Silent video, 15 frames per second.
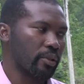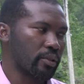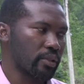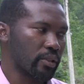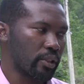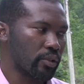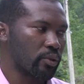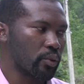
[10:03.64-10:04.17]

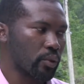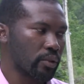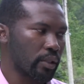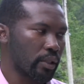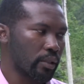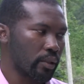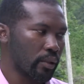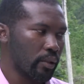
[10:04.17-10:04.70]
persons in
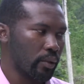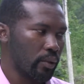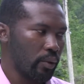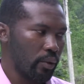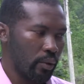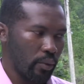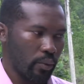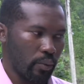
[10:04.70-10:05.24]
total
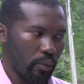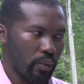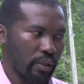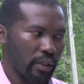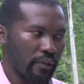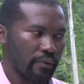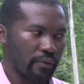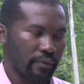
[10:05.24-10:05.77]
would
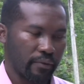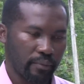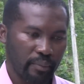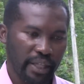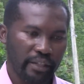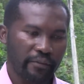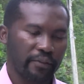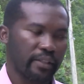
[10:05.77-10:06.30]
have
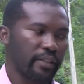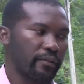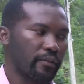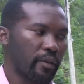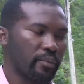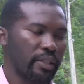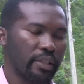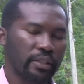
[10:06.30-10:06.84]
benefited
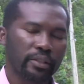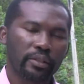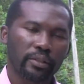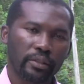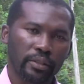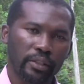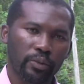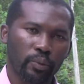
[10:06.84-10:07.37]
from
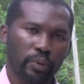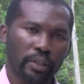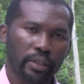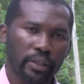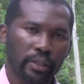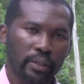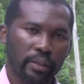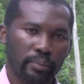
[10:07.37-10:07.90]
this work,
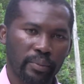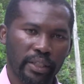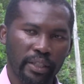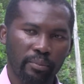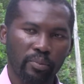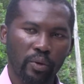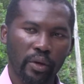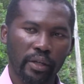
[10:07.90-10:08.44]
being
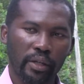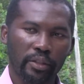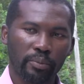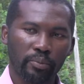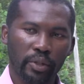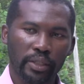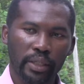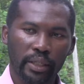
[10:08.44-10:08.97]
employed on the
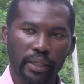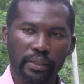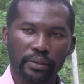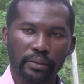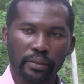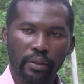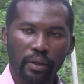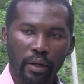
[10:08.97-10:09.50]
project,
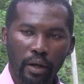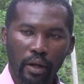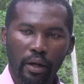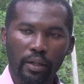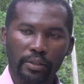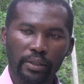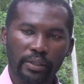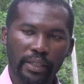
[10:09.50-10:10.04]
and
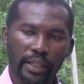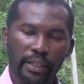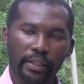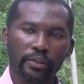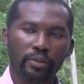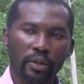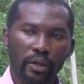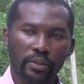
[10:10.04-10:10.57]
also taking
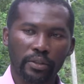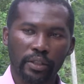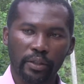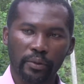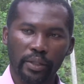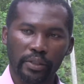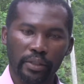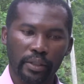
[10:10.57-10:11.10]
into
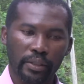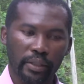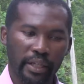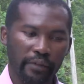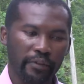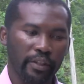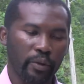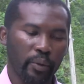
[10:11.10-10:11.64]
consideration
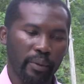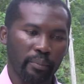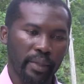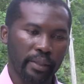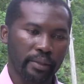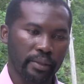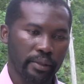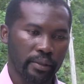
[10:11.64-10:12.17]
heavy
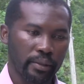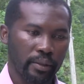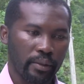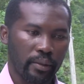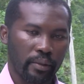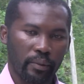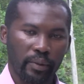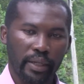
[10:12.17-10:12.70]
equipment.
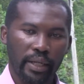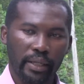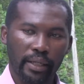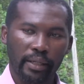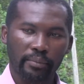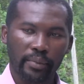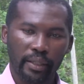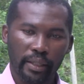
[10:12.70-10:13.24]
We had
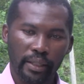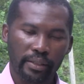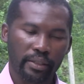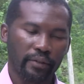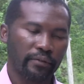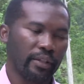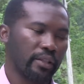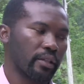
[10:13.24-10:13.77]

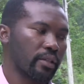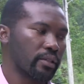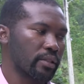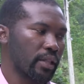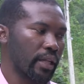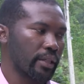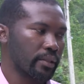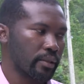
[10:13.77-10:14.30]
excavator on
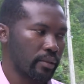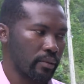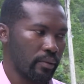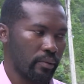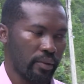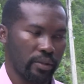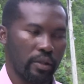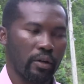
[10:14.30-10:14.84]
site,
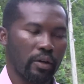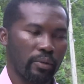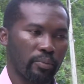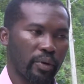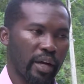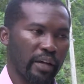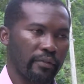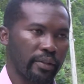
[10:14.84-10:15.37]
which are all
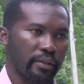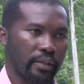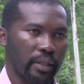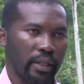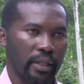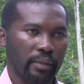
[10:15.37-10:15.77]
private.